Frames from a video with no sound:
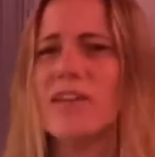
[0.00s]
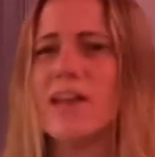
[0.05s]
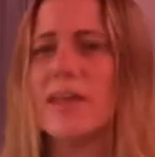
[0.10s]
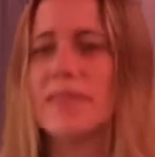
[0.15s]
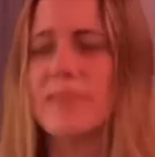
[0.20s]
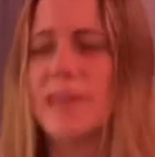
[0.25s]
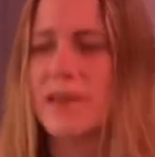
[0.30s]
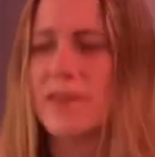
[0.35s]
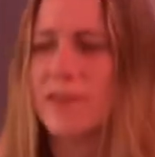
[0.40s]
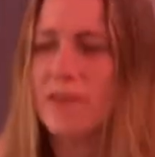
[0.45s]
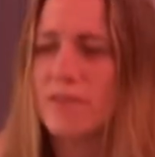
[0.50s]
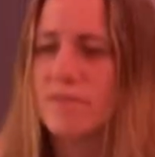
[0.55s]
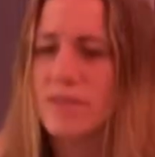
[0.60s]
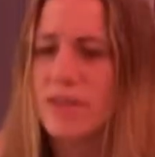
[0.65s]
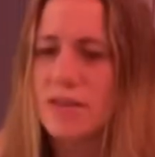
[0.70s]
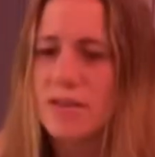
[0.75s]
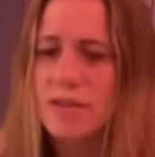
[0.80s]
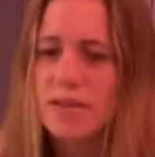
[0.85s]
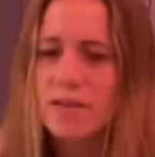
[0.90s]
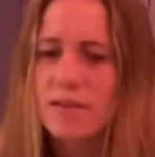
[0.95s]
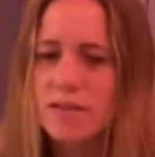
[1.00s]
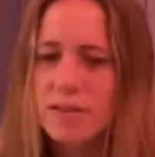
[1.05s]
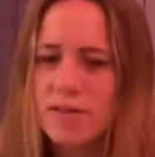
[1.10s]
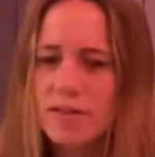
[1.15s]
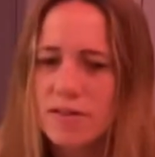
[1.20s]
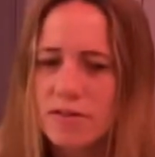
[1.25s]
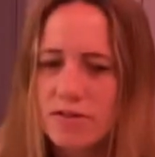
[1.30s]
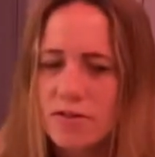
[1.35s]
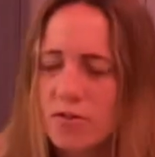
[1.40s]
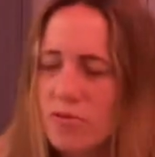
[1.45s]
not that heavy.
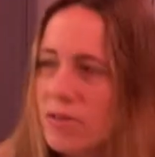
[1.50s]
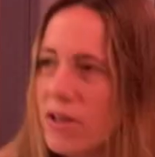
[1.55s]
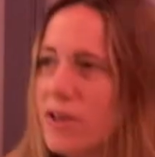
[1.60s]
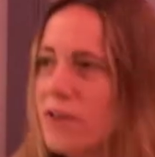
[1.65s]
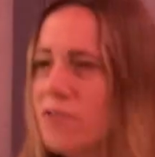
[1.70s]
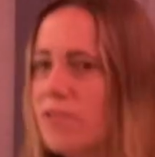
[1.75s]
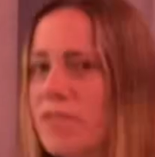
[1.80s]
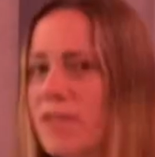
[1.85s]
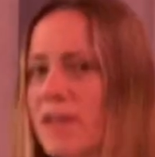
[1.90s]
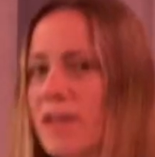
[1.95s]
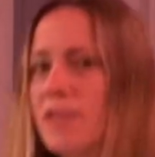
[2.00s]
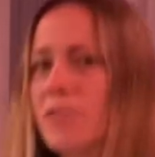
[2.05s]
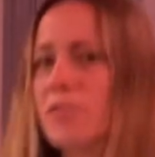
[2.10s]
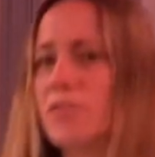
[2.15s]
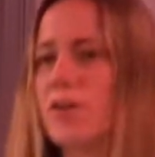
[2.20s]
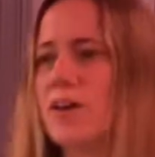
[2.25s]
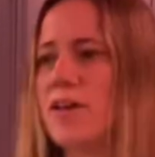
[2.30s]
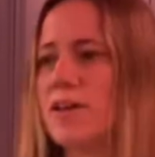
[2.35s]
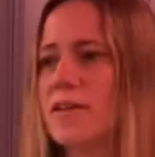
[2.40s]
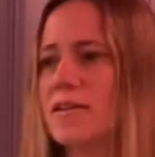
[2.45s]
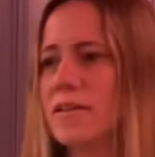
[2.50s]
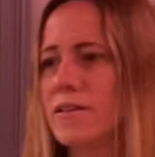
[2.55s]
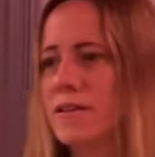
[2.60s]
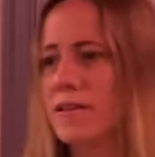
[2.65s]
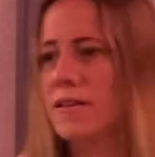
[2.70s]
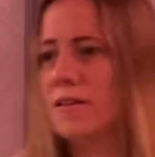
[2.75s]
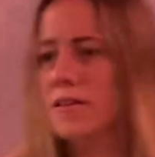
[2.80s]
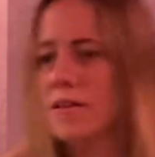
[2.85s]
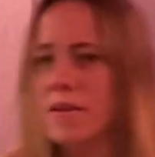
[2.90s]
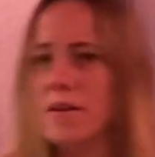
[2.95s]
They're lighter than I thought.
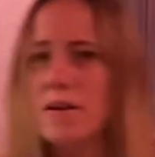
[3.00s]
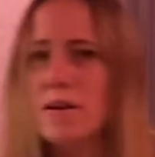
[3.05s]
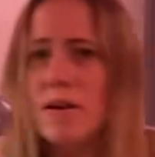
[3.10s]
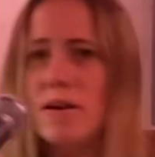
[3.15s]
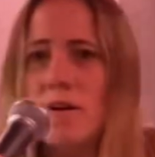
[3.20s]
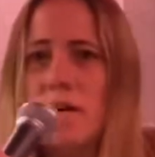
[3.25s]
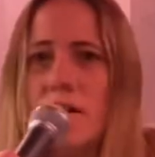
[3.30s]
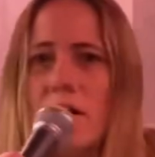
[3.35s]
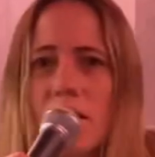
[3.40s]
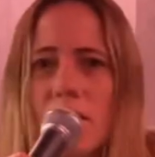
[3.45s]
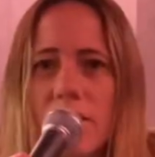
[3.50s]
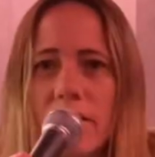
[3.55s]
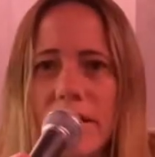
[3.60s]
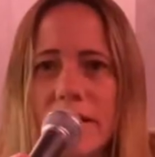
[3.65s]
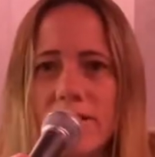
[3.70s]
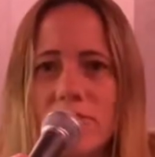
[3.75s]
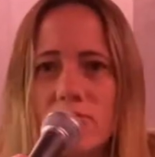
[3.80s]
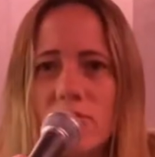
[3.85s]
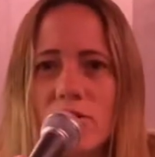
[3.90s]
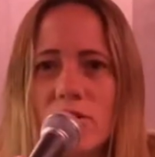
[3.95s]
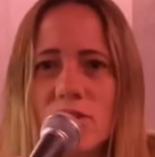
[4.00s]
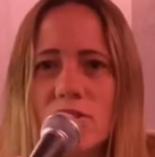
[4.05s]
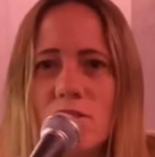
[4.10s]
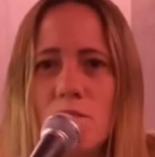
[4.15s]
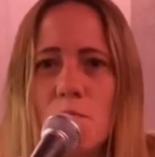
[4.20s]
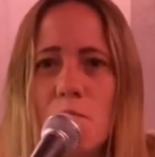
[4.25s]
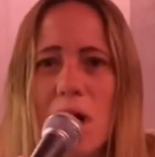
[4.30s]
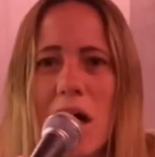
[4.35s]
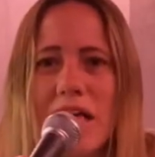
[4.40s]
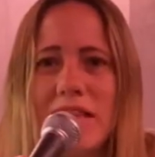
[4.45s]
All right, so the
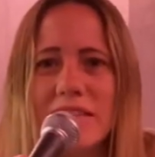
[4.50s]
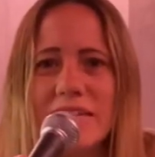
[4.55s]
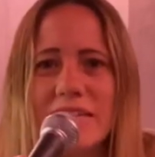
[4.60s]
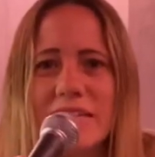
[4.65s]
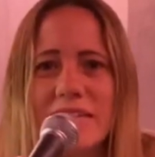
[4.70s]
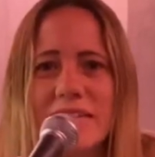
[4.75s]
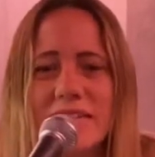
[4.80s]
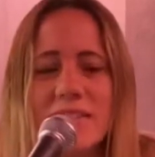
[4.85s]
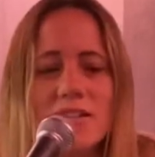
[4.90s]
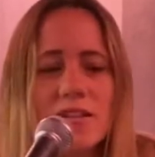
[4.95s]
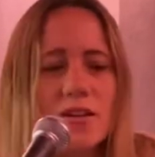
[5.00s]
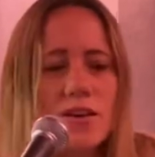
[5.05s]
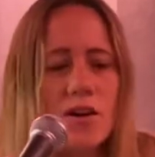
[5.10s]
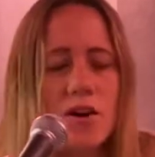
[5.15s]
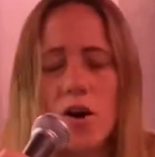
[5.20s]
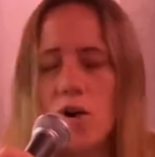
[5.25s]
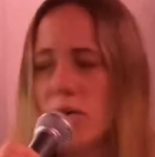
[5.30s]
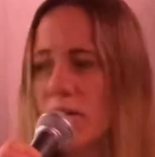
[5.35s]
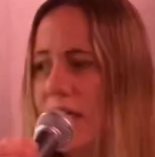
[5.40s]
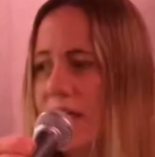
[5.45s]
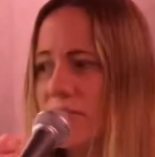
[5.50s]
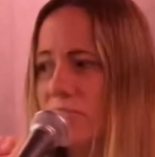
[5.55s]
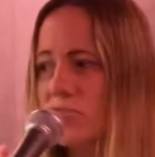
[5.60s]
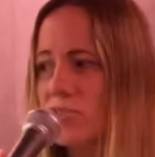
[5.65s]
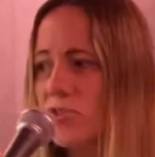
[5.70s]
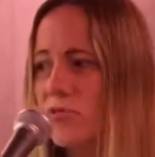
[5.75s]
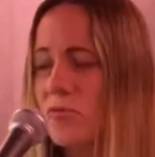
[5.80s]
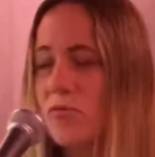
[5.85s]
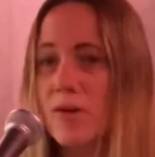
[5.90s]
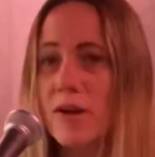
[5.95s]
timbales. Okay,
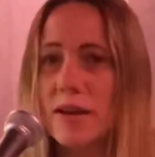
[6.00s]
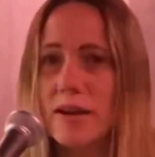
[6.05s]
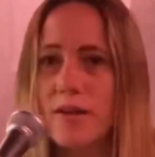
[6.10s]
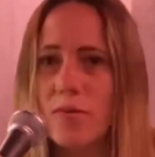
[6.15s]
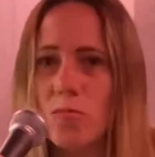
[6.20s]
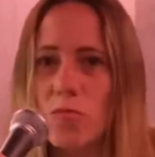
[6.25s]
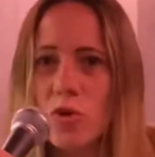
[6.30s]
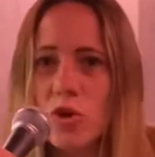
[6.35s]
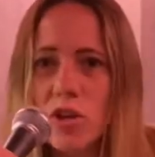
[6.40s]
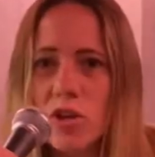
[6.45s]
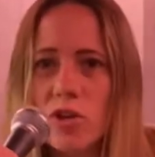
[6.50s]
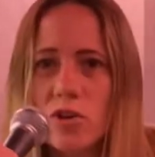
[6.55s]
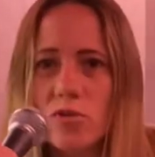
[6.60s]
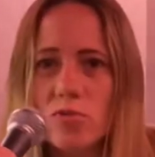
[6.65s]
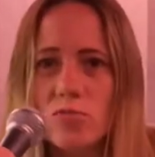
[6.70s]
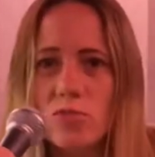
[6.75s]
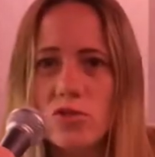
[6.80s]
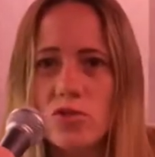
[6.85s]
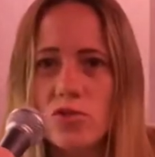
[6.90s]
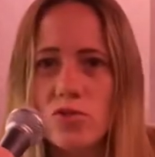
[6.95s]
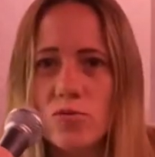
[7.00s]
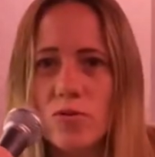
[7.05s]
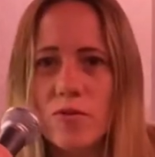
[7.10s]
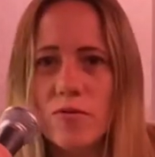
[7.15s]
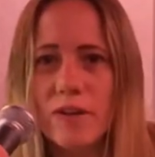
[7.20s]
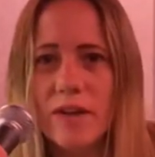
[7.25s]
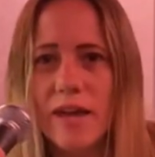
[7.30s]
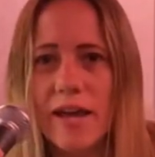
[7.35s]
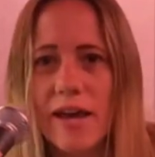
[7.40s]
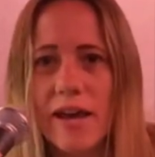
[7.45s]
so we're gonna go to a
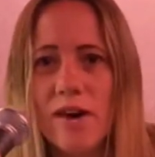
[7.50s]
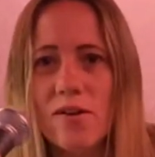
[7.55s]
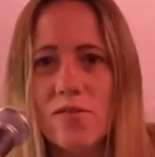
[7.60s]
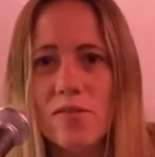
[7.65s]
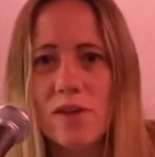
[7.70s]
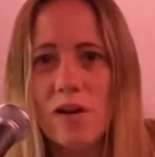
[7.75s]
story now.